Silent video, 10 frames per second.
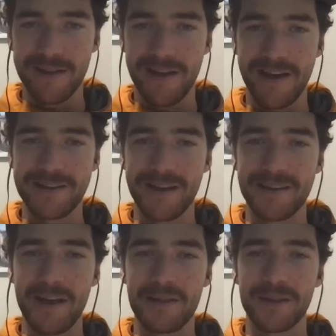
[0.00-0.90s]
I,
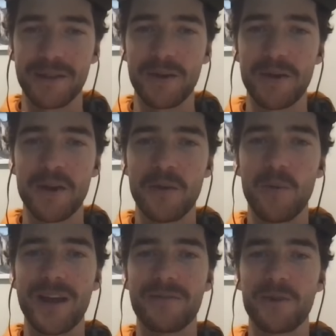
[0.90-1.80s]
I, think that
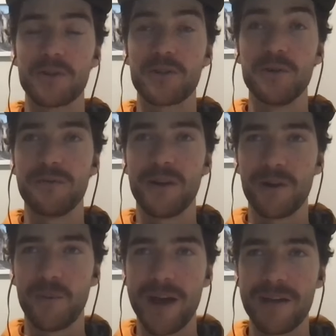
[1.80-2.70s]
we have got too far
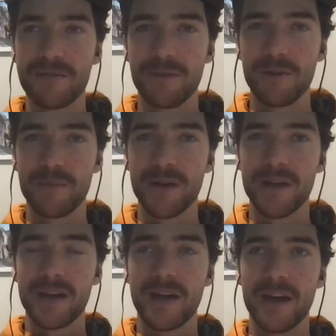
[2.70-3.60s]
away from
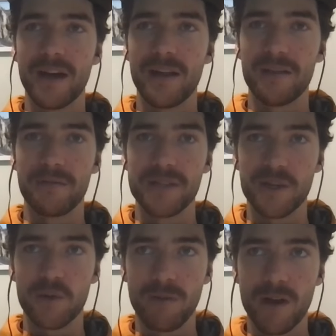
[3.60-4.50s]
uh, the
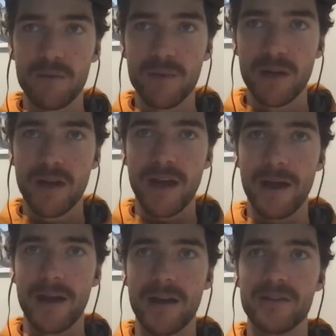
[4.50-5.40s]
physical realm.
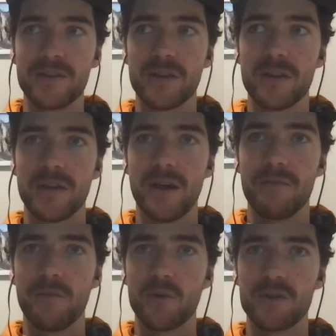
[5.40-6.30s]
And
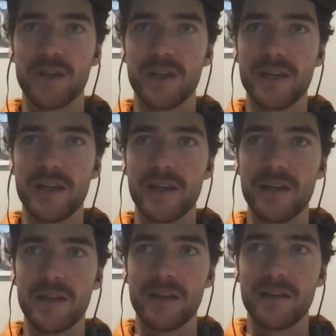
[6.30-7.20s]

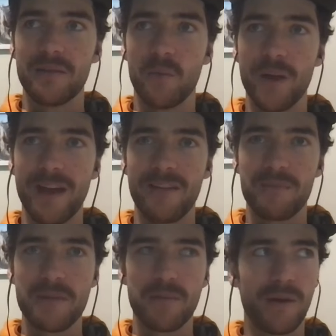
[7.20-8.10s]
unfortunately, we have
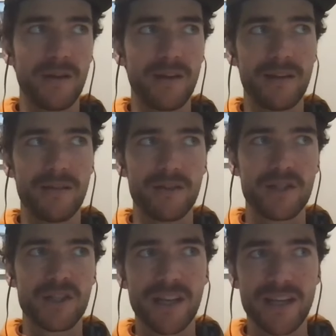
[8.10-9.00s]
people in
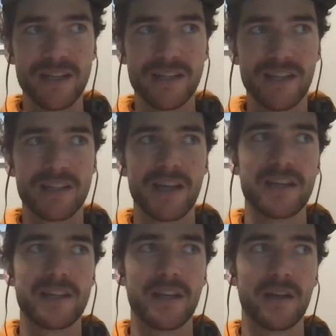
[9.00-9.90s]
cities
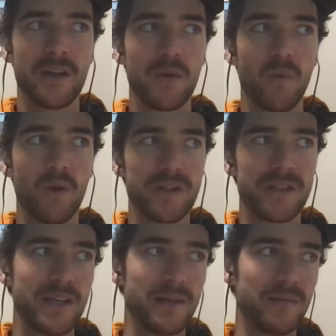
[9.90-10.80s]
dictating what is
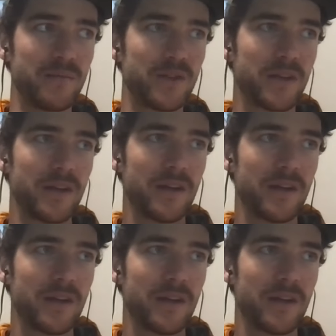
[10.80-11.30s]
deemed